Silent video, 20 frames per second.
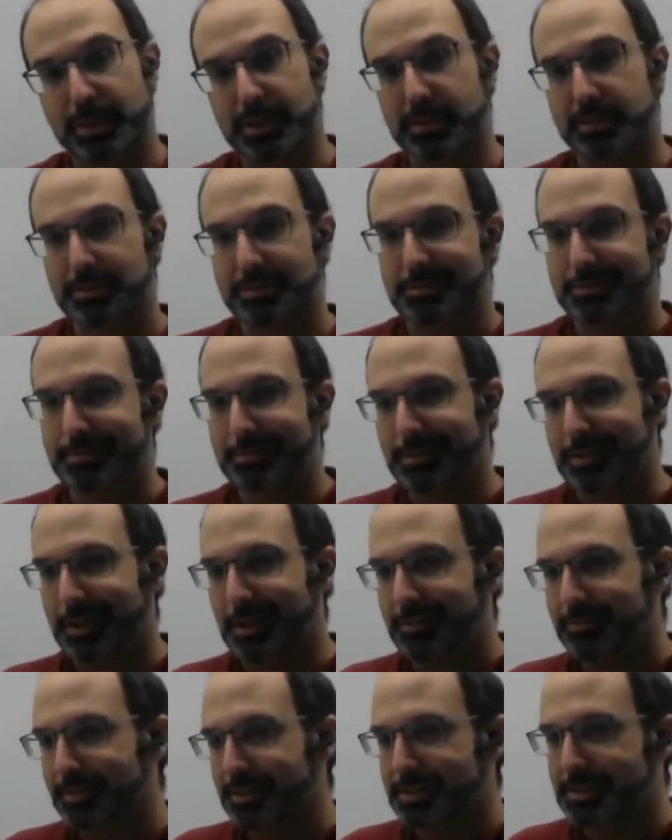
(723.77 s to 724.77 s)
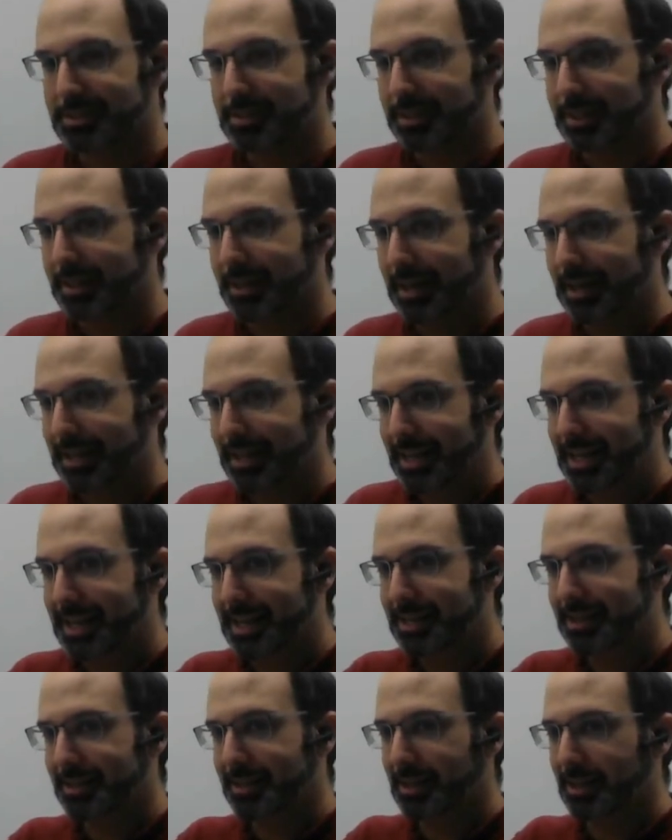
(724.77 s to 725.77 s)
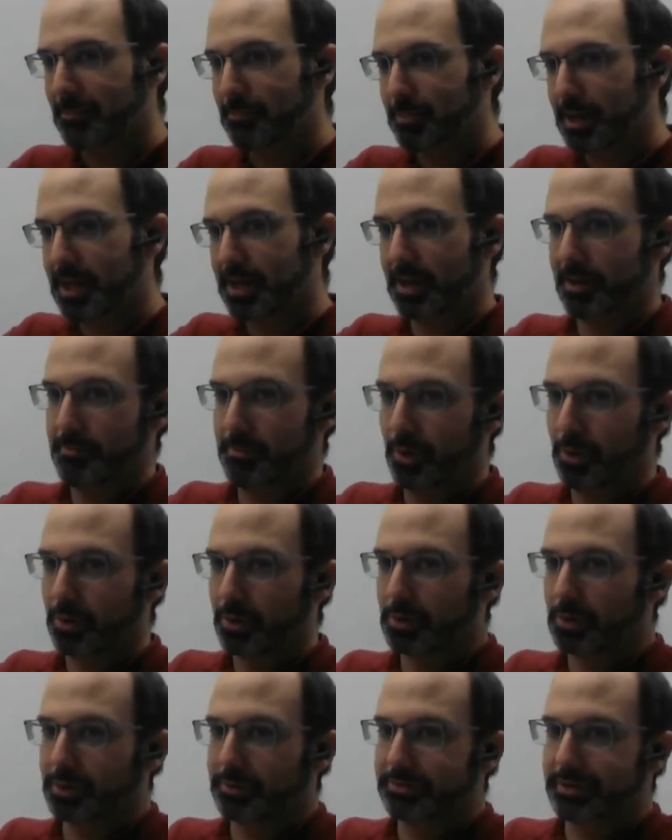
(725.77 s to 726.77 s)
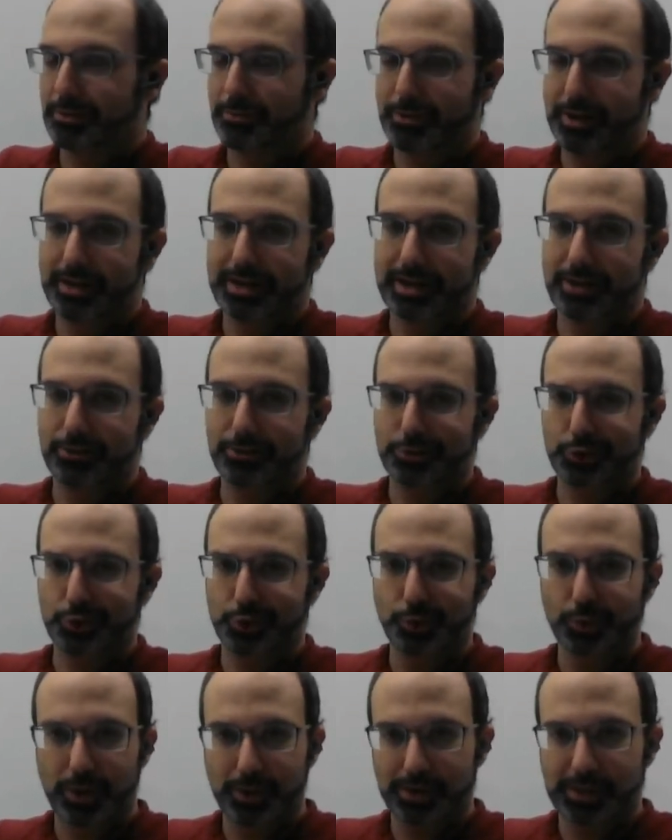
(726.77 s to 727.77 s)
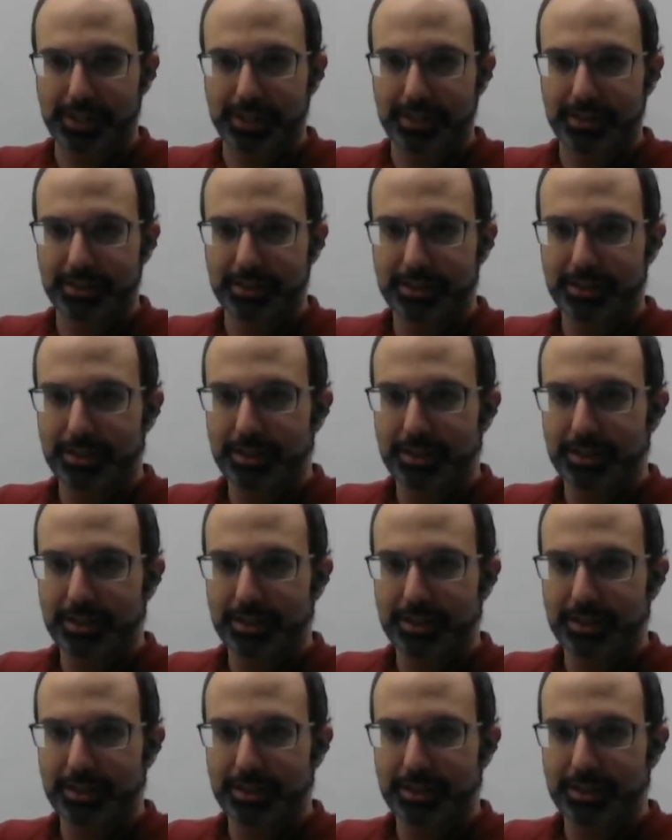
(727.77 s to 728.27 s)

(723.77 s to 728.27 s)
because obviously I can't keep making more if I run out too early.